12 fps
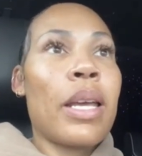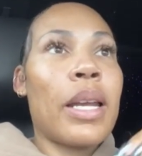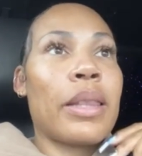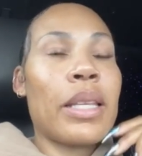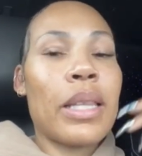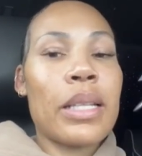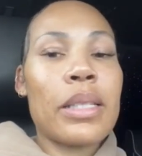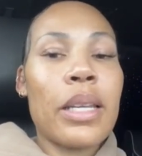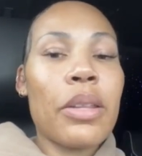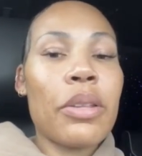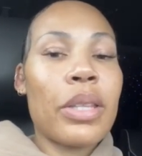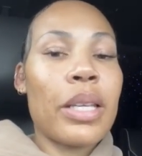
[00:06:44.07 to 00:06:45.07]
And I think that's
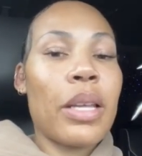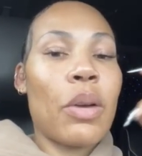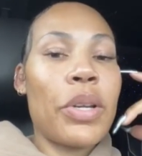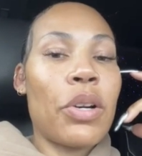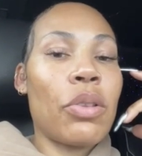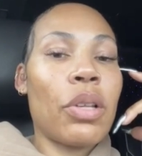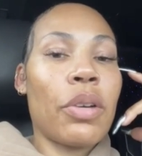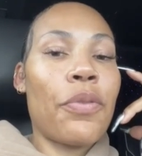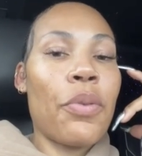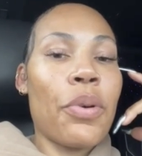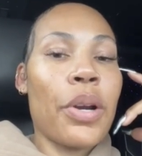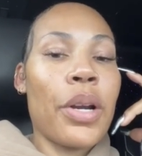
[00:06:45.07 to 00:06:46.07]
another thing that we don't look
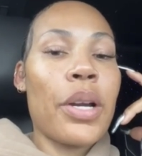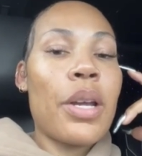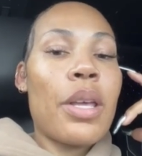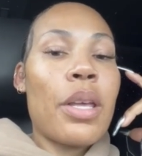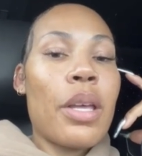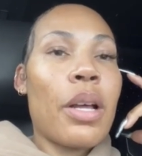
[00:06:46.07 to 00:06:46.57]
for.